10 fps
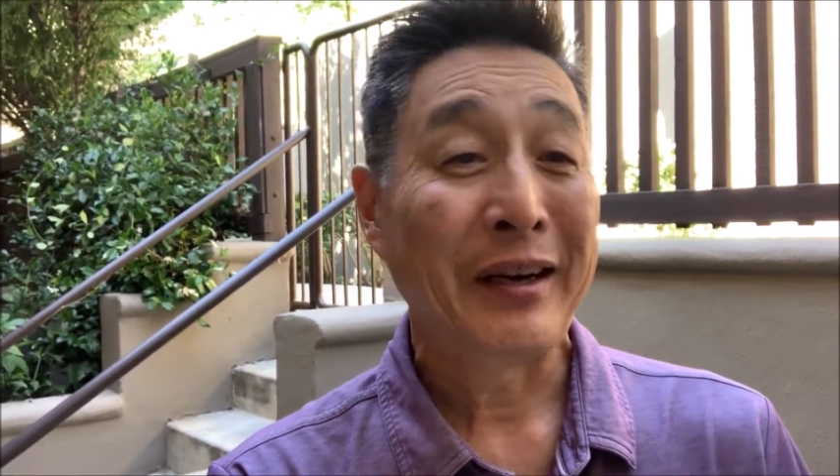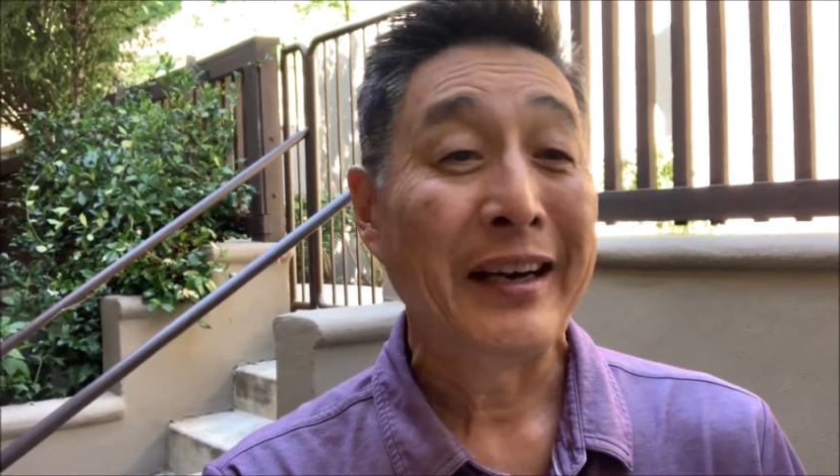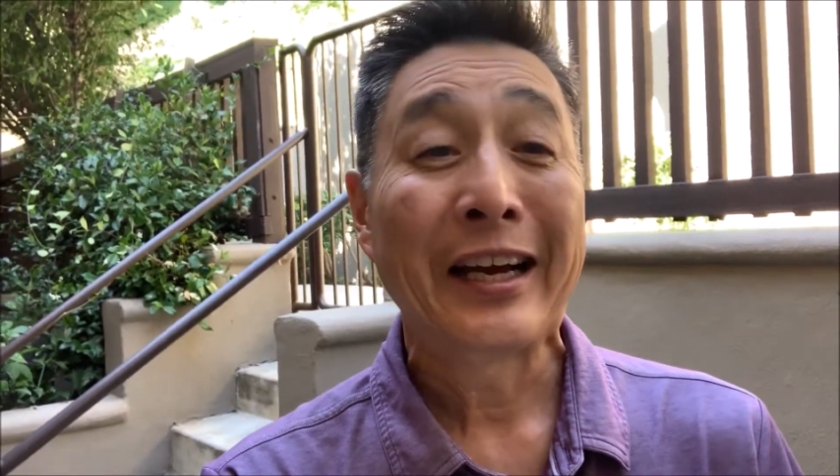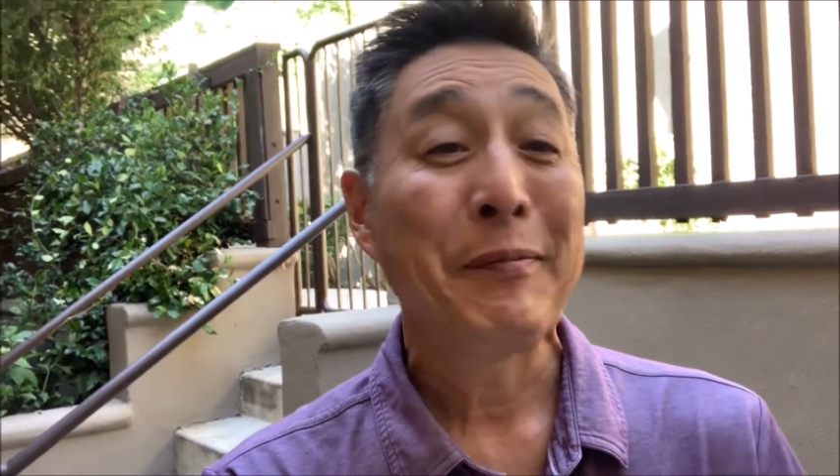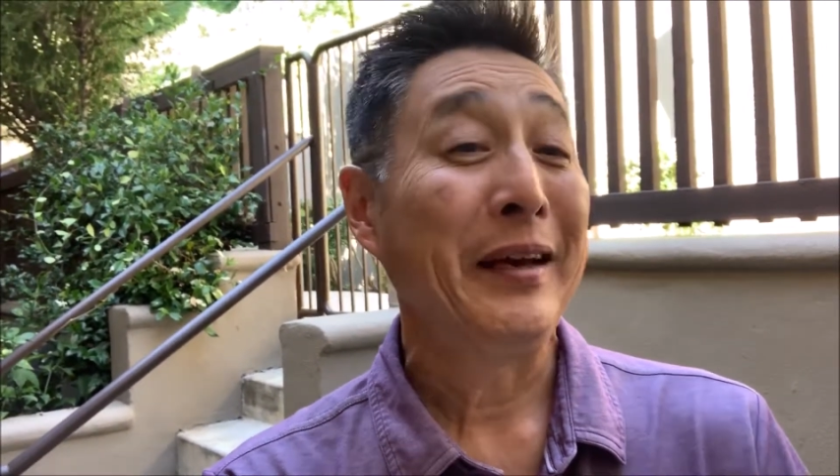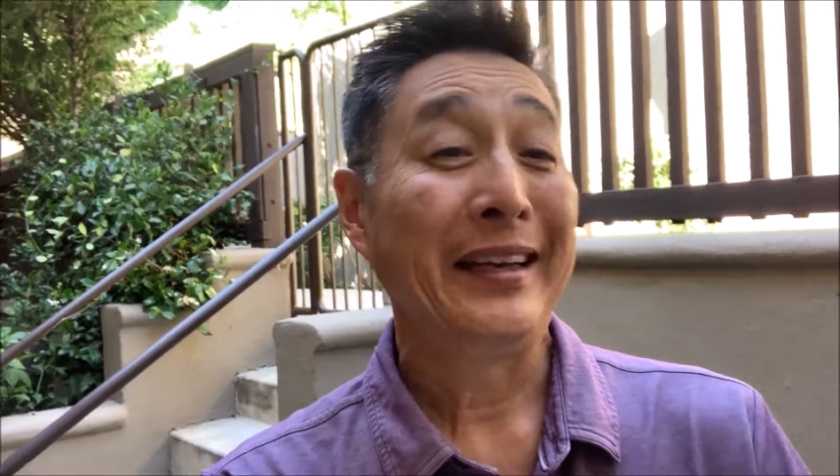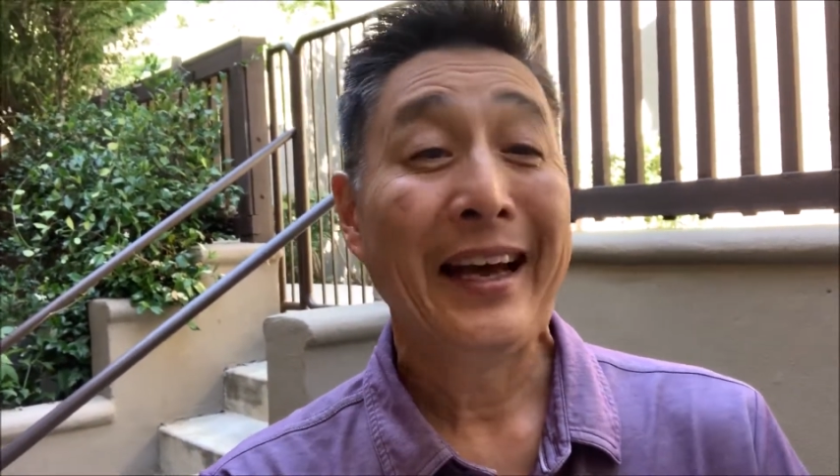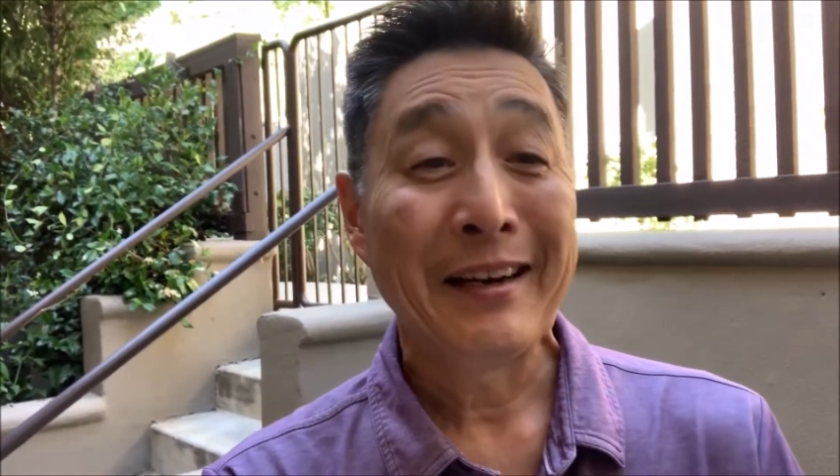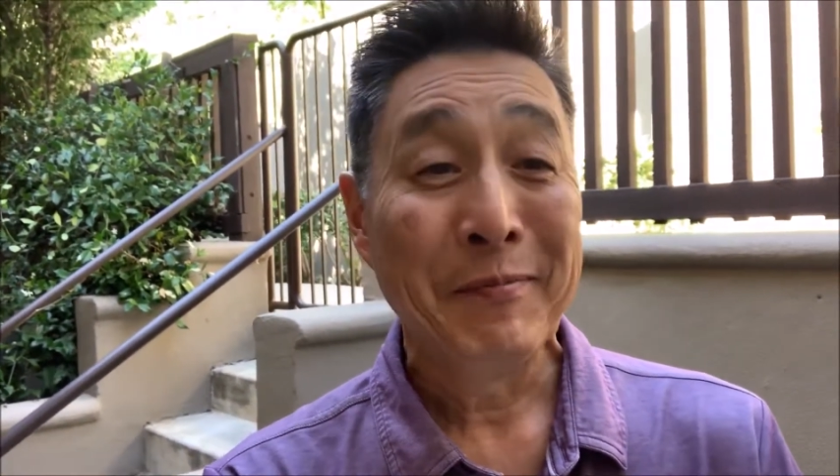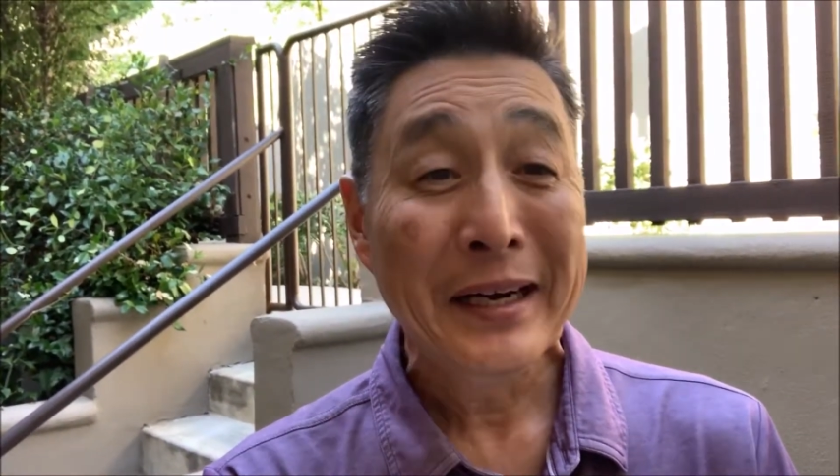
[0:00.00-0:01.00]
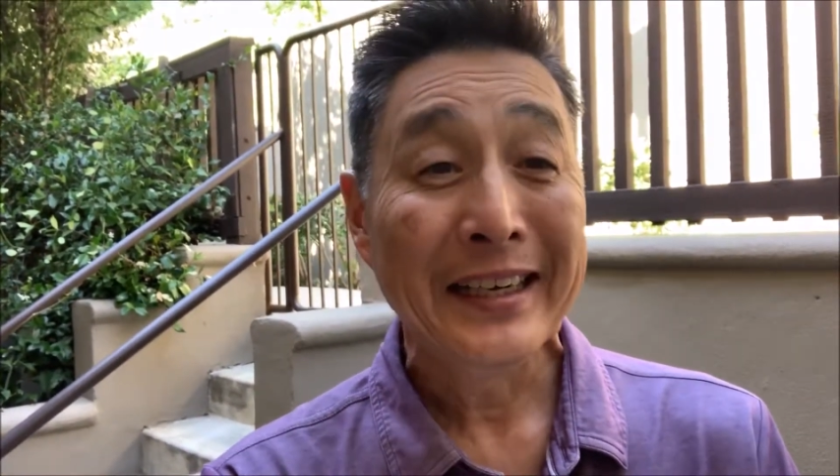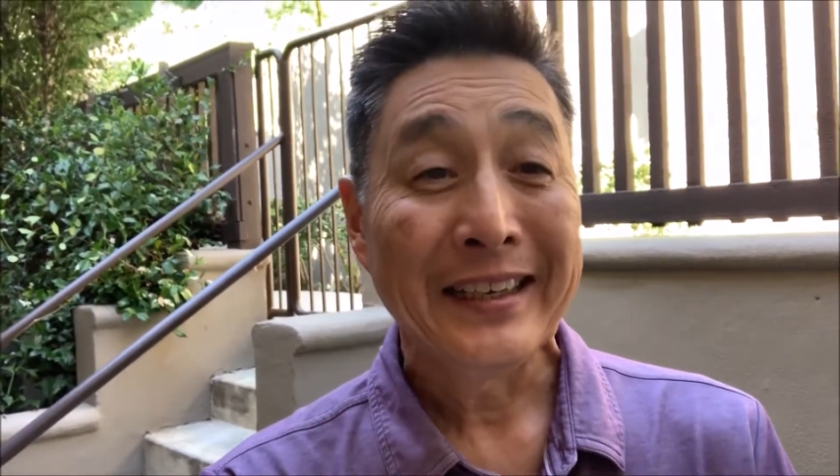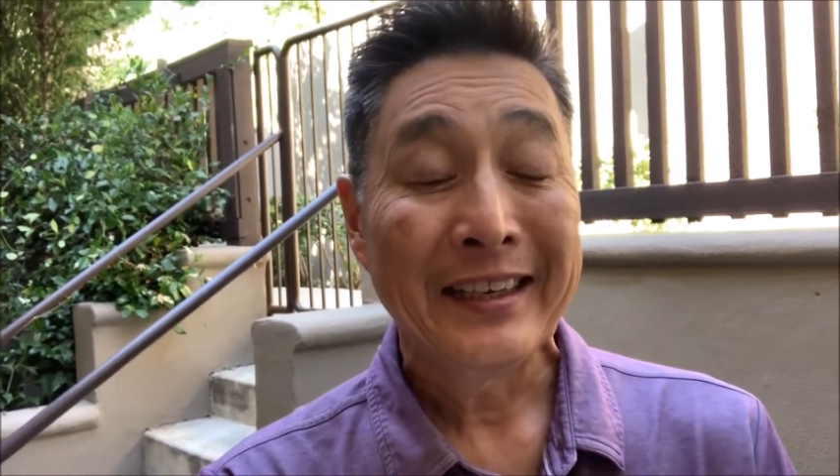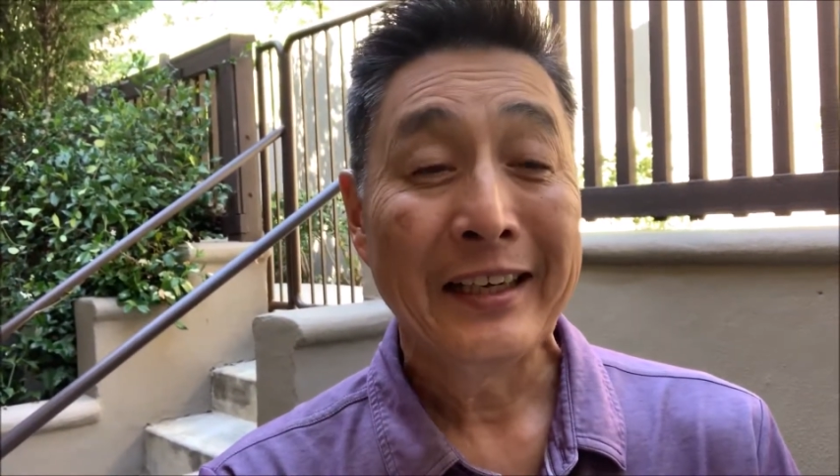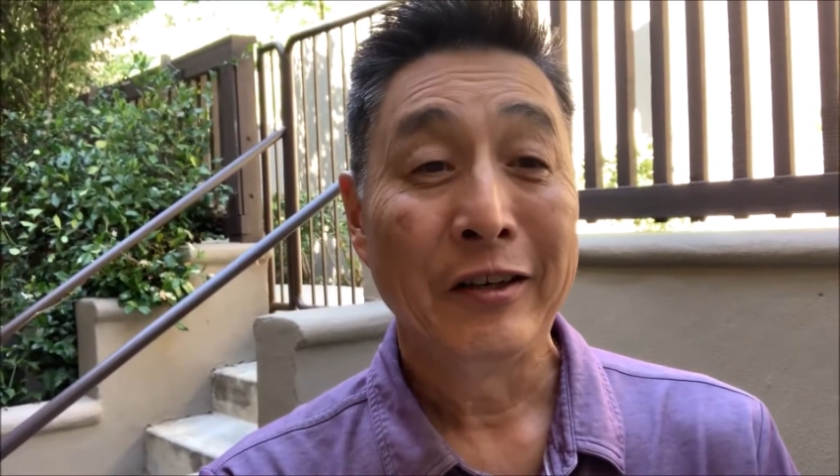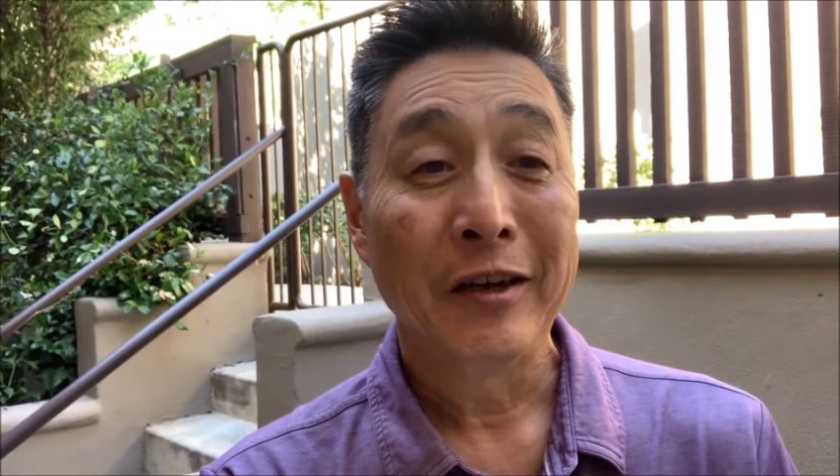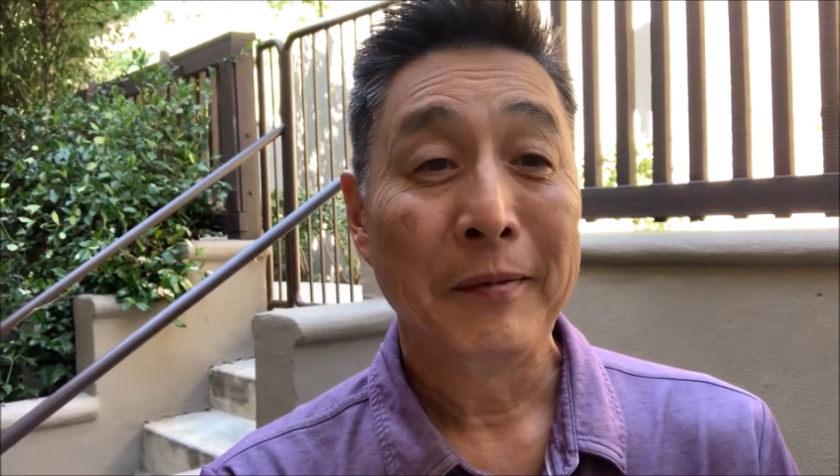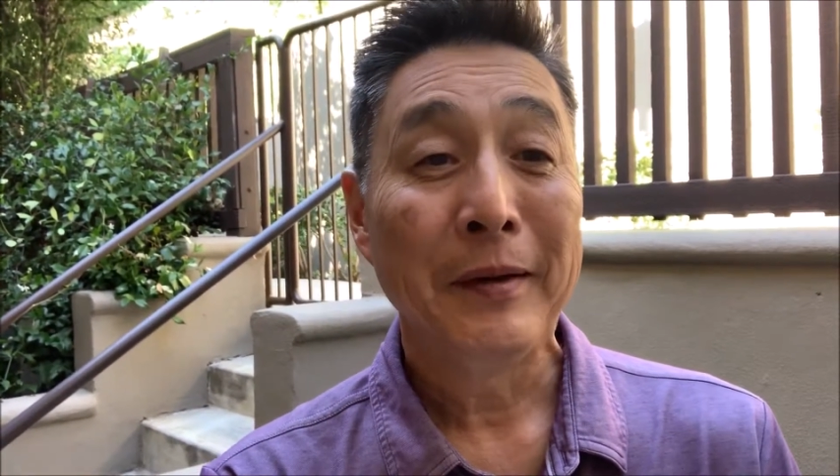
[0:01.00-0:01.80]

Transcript: It could be a lot of money, you know what I mean?